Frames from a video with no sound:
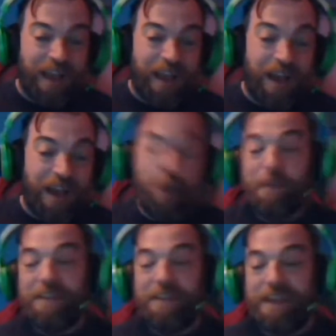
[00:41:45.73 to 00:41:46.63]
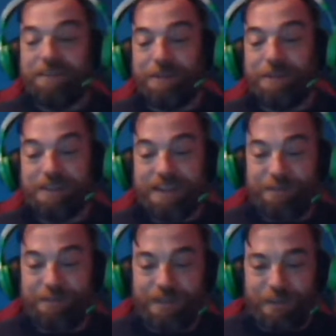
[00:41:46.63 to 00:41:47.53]
But at the end of the process,
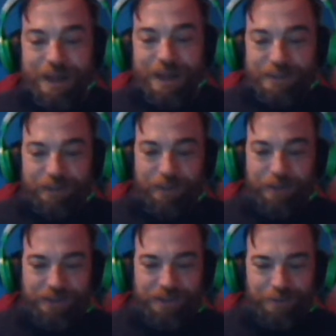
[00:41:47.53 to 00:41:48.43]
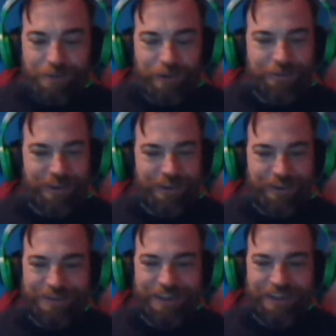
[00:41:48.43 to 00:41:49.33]
everyone said, "Wow, this is great. We should do this more often." I
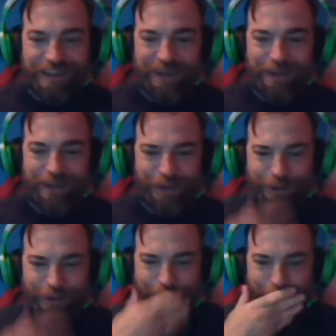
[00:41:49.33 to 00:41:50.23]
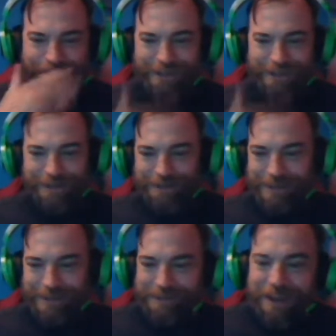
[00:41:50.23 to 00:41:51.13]
was thinking, "Oh, that's going to be
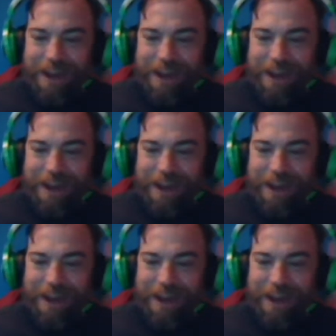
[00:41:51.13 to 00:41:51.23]
expensive.